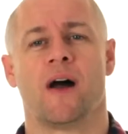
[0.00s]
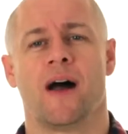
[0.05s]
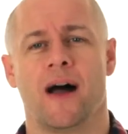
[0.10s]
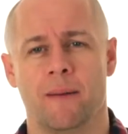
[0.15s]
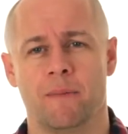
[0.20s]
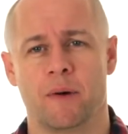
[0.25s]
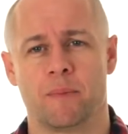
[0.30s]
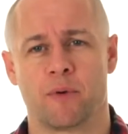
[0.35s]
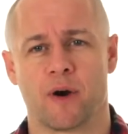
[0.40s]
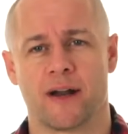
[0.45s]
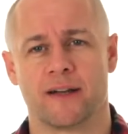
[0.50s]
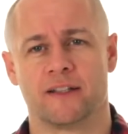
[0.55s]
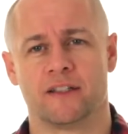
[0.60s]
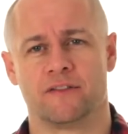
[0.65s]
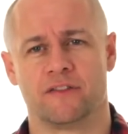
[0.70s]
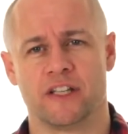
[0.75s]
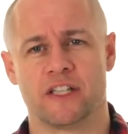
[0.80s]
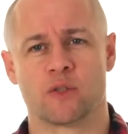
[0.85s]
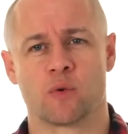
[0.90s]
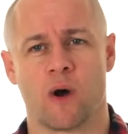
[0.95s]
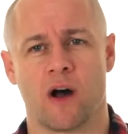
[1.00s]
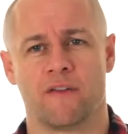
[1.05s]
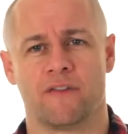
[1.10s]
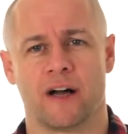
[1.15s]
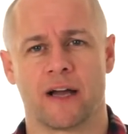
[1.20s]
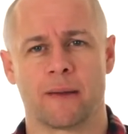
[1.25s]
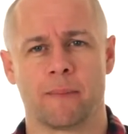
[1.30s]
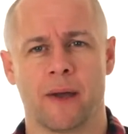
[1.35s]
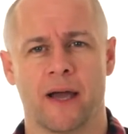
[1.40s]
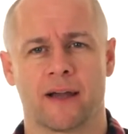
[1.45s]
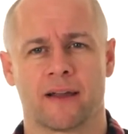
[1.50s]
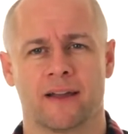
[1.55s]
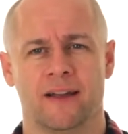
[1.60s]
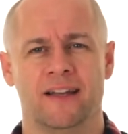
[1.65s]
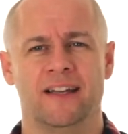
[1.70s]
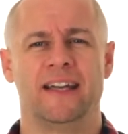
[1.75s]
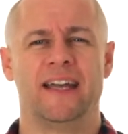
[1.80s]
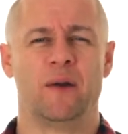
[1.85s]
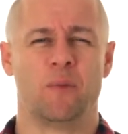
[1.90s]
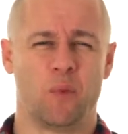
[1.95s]
your Hummer-branded V12 iMac.
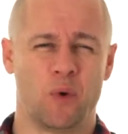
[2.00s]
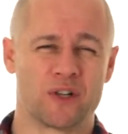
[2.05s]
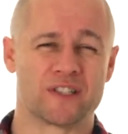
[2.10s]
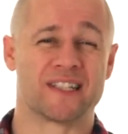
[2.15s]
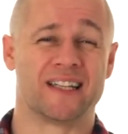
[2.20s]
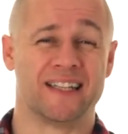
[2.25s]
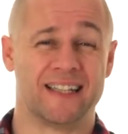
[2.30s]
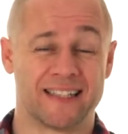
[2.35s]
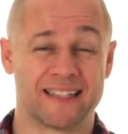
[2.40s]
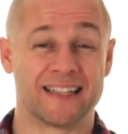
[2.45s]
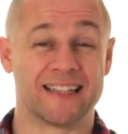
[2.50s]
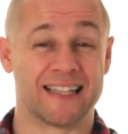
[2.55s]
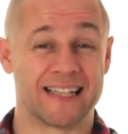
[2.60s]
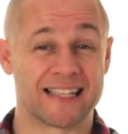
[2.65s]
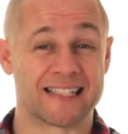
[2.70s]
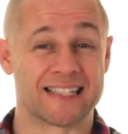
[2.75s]
It was a little